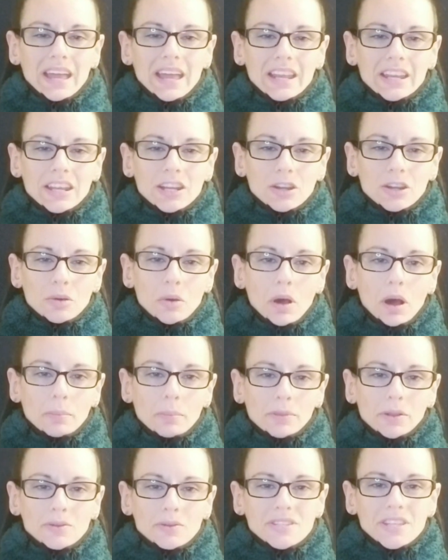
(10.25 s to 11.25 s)
any new
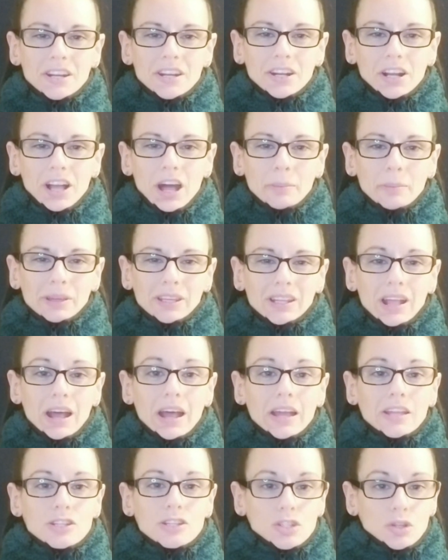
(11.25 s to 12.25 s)
uploads that are coming.
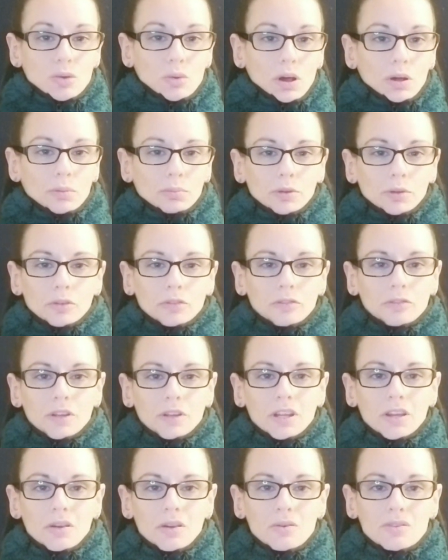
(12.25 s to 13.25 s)
I do upload
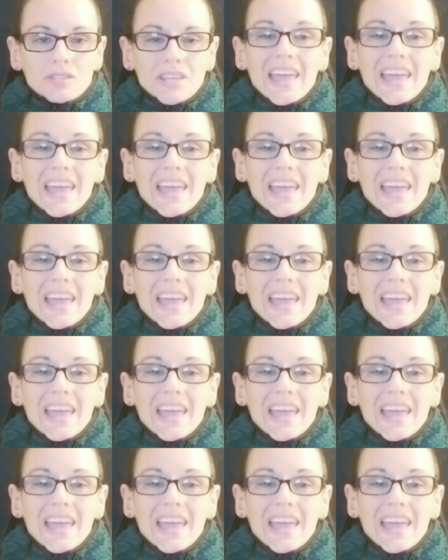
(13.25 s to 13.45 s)
videos